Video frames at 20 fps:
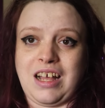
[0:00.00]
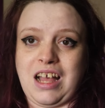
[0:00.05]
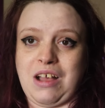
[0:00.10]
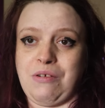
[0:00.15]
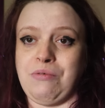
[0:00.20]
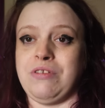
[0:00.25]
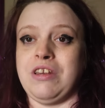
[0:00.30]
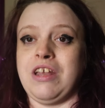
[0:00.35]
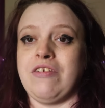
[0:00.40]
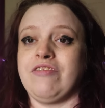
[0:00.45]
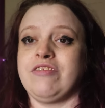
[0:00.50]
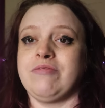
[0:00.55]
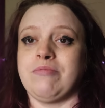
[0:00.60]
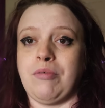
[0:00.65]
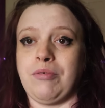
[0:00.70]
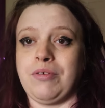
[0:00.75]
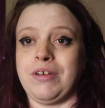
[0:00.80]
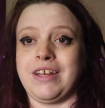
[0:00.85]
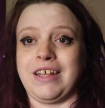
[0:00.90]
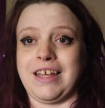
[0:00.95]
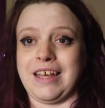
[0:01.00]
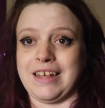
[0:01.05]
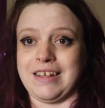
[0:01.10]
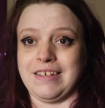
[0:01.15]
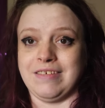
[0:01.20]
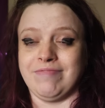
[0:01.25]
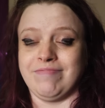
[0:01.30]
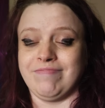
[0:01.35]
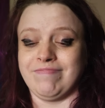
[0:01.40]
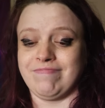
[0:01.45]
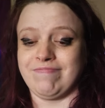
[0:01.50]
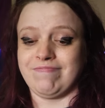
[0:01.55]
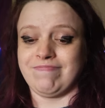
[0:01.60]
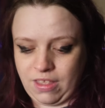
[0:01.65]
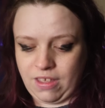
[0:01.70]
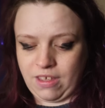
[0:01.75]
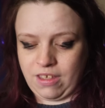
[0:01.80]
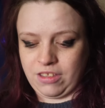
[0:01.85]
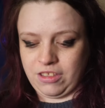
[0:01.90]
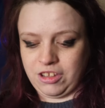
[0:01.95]
I would never smoke it again.
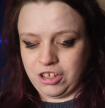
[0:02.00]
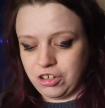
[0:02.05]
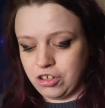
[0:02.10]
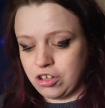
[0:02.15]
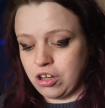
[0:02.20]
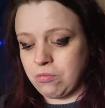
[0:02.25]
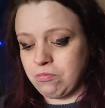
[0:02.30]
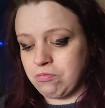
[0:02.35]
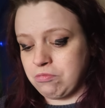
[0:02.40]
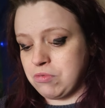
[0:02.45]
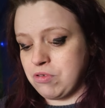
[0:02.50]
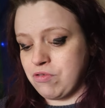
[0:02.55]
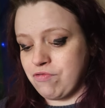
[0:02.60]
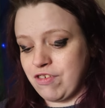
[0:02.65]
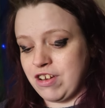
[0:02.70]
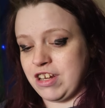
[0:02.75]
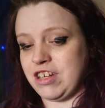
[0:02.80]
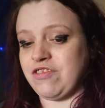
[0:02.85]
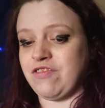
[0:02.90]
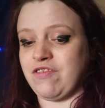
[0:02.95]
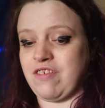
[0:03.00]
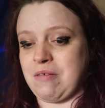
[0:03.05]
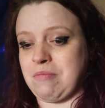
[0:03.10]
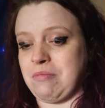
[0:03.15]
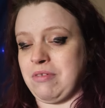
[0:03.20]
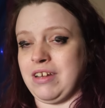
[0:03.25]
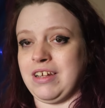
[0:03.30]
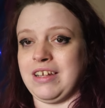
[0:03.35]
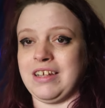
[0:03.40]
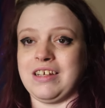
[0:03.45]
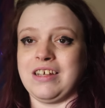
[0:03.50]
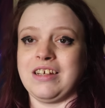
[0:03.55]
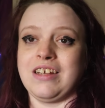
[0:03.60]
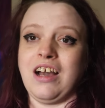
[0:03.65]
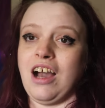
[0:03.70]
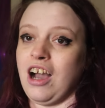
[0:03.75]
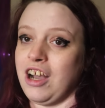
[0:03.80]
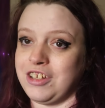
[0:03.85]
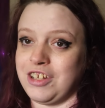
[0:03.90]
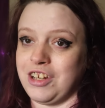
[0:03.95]
You come from a rich family.
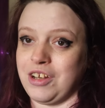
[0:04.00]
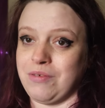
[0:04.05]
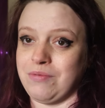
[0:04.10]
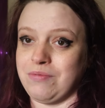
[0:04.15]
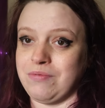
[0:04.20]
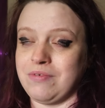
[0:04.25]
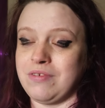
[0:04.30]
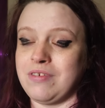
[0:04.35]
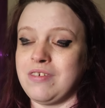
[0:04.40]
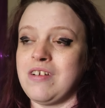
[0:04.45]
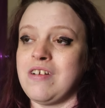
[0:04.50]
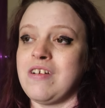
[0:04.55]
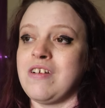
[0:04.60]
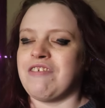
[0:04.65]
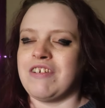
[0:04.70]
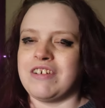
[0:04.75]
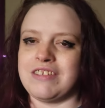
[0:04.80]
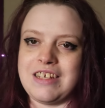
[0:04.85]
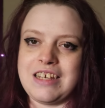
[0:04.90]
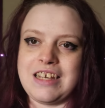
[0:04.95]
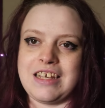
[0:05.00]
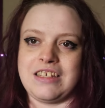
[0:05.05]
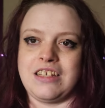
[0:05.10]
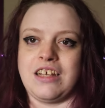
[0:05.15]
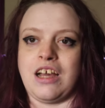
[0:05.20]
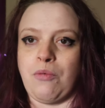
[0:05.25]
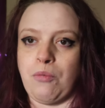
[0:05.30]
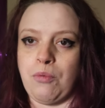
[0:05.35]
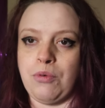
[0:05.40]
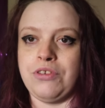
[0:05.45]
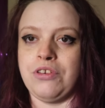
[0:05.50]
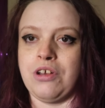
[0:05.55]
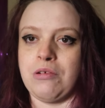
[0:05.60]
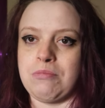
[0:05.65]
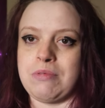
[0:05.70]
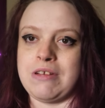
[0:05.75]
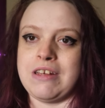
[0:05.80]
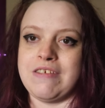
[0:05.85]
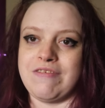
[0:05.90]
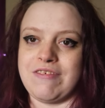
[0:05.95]
I don't. If I did, I would
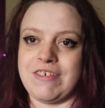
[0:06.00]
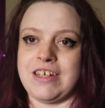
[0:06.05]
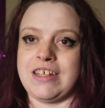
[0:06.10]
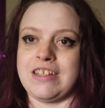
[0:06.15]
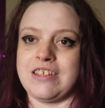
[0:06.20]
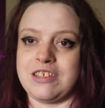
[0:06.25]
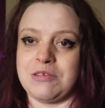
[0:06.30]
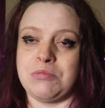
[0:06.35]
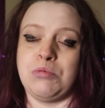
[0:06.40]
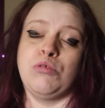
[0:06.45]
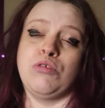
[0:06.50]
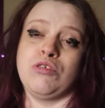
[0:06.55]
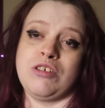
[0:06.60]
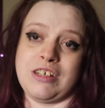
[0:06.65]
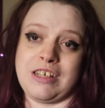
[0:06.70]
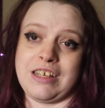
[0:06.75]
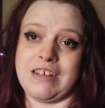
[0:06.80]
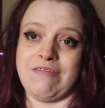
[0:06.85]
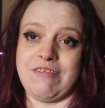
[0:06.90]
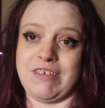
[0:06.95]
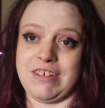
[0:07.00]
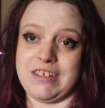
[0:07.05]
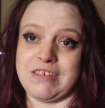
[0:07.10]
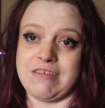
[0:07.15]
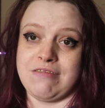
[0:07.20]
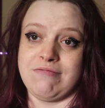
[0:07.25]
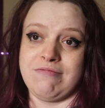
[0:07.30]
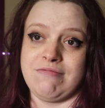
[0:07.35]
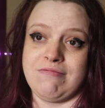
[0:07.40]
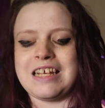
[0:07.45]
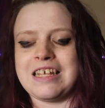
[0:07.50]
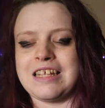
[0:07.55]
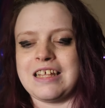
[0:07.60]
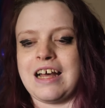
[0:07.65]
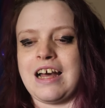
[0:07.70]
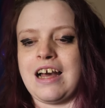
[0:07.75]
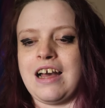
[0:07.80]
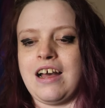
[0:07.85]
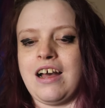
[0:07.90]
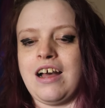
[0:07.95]
not be living in supported living. Say
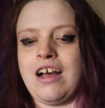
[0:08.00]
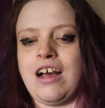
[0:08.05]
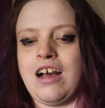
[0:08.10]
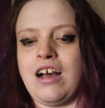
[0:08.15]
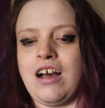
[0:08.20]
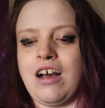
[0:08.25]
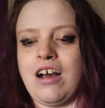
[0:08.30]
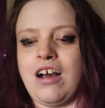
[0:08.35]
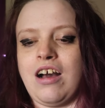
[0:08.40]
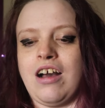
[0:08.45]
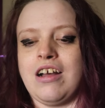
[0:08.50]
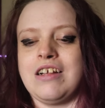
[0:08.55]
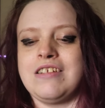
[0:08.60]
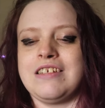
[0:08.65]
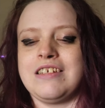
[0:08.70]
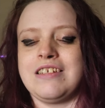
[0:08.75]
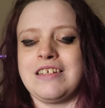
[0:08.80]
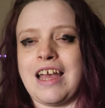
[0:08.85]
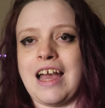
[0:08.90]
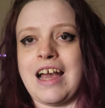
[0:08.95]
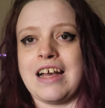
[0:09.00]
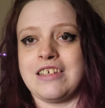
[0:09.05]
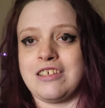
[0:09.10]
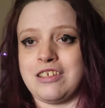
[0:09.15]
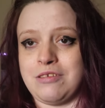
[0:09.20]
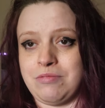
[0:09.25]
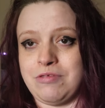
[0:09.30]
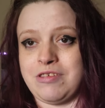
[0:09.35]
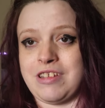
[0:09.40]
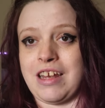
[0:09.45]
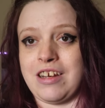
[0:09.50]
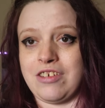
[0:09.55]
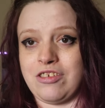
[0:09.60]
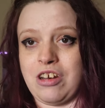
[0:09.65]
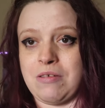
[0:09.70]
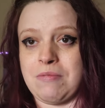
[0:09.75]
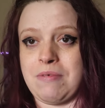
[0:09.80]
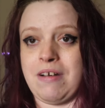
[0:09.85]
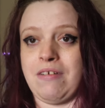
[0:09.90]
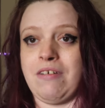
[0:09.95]
that, I did get a
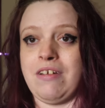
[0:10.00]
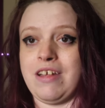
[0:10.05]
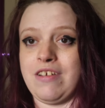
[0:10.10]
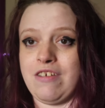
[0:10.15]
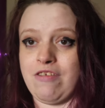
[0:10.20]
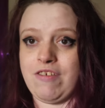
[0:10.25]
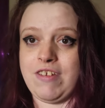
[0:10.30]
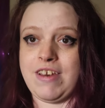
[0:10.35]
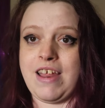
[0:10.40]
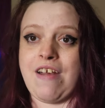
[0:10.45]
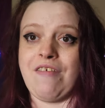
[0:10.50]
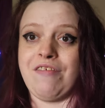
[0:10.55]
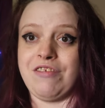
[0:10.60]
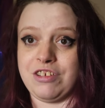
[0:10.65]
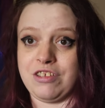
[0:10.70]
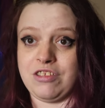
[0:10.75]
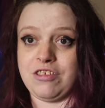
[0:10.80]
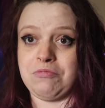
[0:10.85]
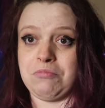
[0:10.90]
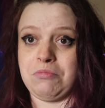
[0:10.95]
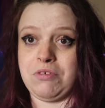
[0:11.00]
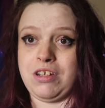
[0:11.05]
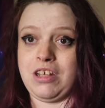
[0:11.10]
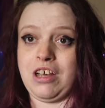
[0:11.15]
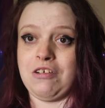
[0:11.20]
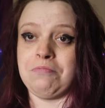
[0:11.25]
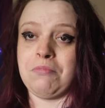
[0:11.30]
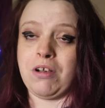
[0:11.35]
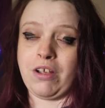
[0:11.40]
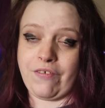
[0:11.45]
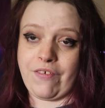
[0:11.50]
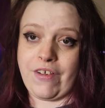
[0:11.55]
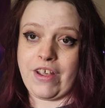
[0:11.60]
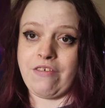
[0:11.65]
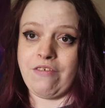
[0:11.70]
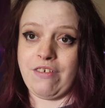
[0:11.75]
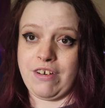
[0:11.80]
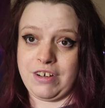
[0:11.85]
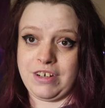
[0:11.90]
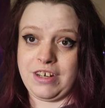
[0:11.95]
substantial amount of inheritance money off my
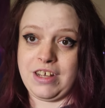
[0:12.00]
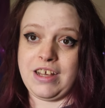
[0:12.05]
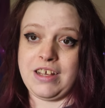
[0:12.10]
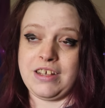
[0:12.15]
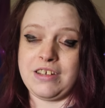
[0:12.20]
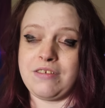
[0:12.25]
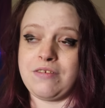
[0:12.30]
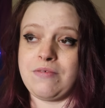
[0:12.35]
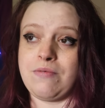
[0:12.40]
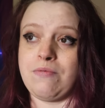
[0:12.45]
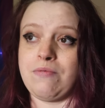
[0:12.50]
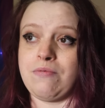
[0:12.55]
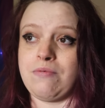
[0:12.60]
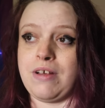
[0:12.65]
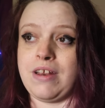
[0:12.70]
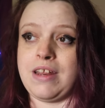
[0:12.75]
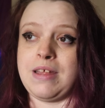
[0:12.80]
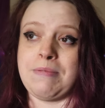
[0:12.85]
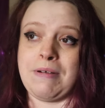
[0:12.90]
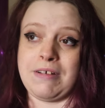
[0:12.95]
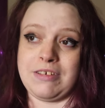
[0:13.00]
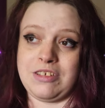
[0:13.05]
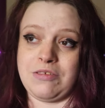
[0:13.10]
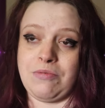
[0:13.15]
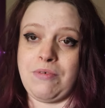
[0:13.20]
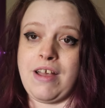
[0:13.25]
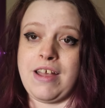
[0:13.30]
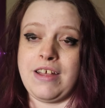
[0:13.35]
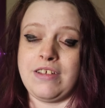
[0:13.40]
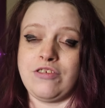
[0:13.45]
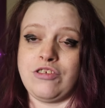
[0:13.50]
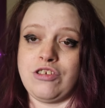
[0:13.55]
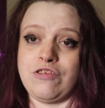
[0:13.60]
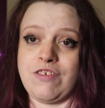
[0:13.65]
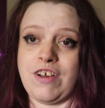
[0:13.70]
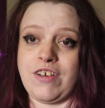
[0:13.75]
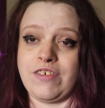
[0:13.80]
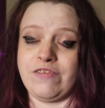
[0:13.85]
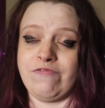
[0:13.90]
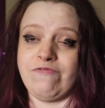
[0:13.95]
great-granddad when he passed away in
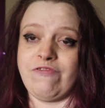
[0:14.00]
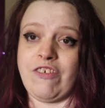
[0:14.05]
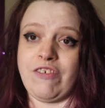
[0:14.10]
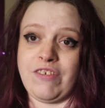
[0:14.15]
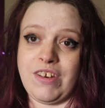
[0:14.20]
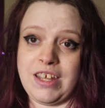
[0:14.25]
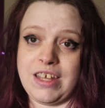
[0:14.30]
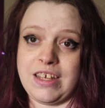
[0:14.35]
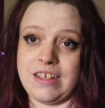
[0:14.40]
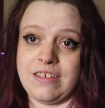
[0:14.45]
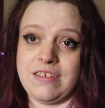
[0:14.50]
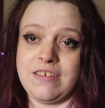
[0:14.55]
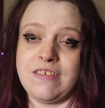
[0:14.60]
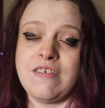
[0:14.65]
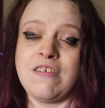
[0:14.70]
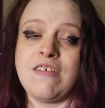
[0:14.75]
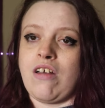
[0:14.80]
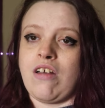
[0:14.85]
2015.